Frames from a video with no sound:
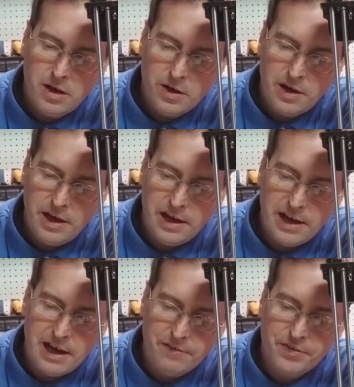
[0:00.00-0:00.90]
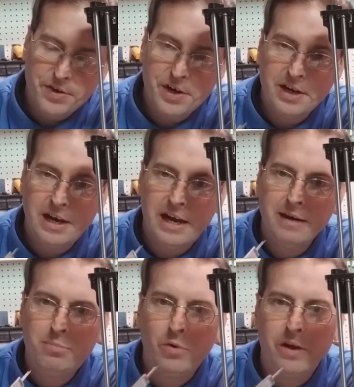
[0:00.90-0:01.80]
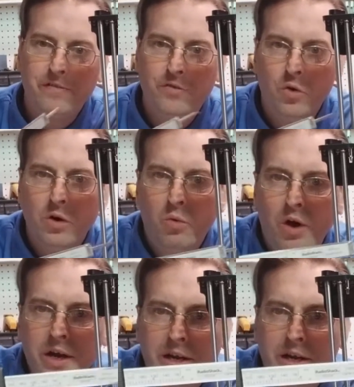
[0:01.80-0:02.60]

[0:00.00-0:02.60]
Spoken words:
Okay, I have 39.41